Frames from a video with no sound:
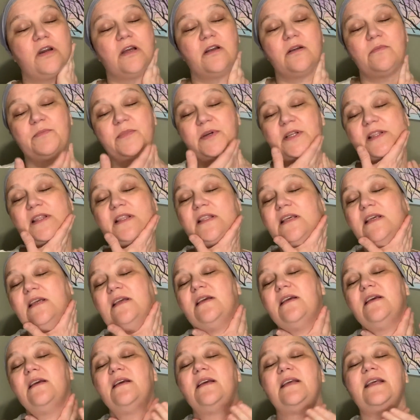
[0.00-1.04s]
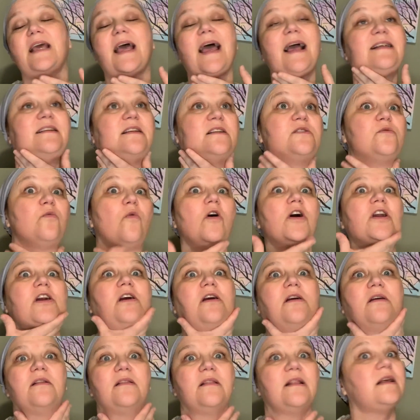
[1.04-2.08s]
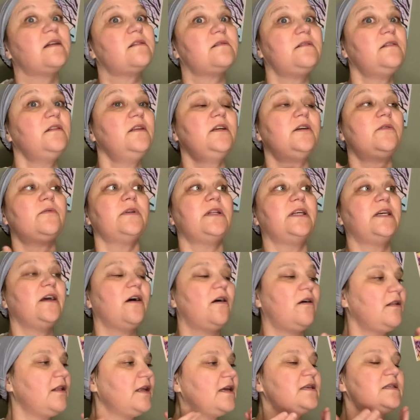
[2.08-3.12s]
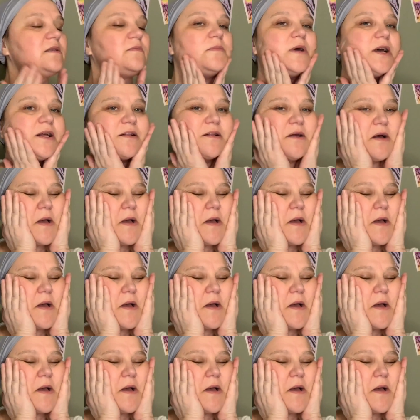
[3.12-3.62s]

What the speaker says: but the cactus water. That's literally all I smell.